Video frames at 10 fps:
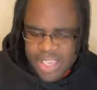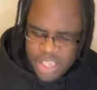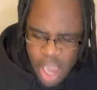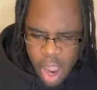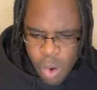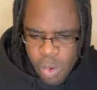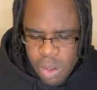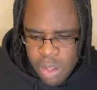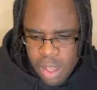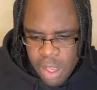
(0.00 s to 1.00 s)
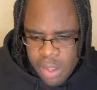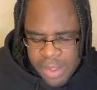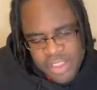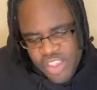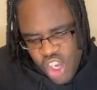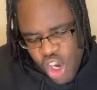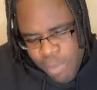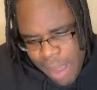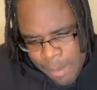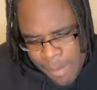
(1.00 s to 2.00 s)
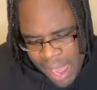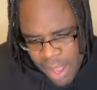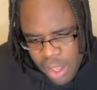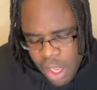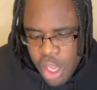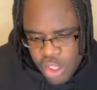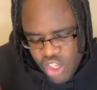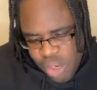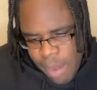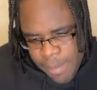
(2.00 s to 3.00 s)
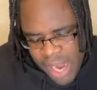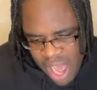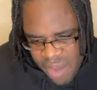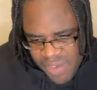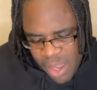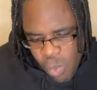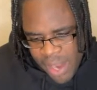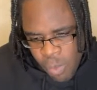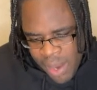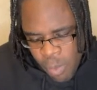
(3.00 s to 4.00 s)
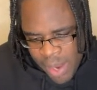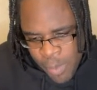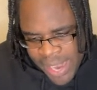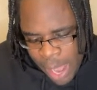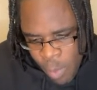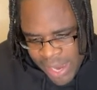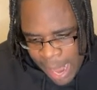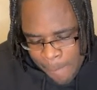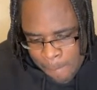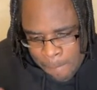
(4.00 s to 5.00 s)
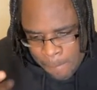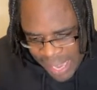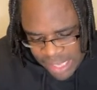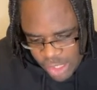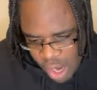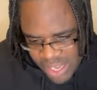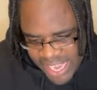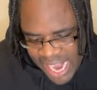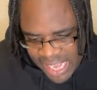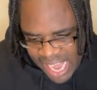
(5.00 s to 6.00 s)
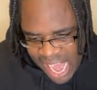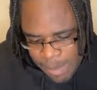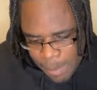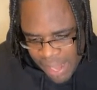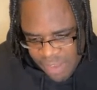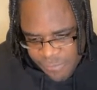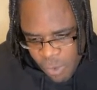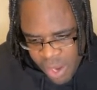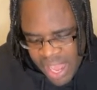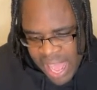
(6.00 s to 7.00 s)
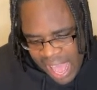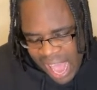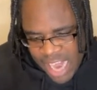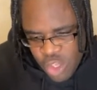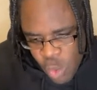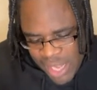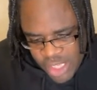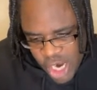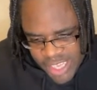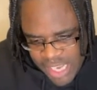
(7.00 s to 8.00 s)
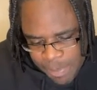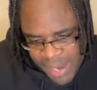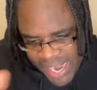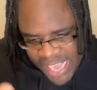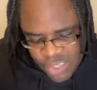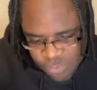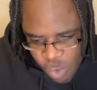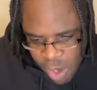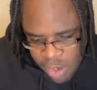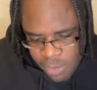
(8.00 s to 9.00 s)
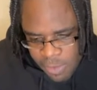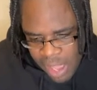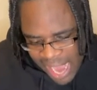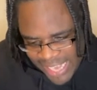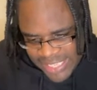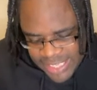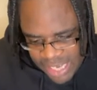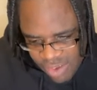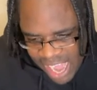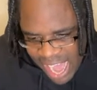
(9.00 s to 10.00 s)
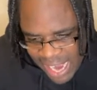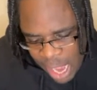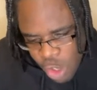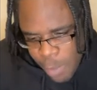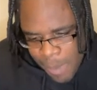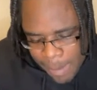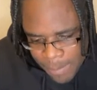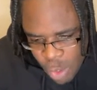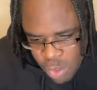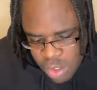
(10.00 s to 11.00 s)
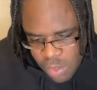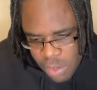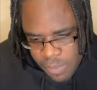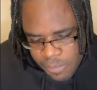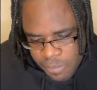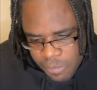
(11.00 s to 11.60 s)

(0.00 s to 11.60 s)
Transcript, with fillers: Yo, do you remember? Do you remember the other day when when when when that when that big tongue girl called me on the phone and you and her up on the next phone? I listen to the call and up on mute. Do it.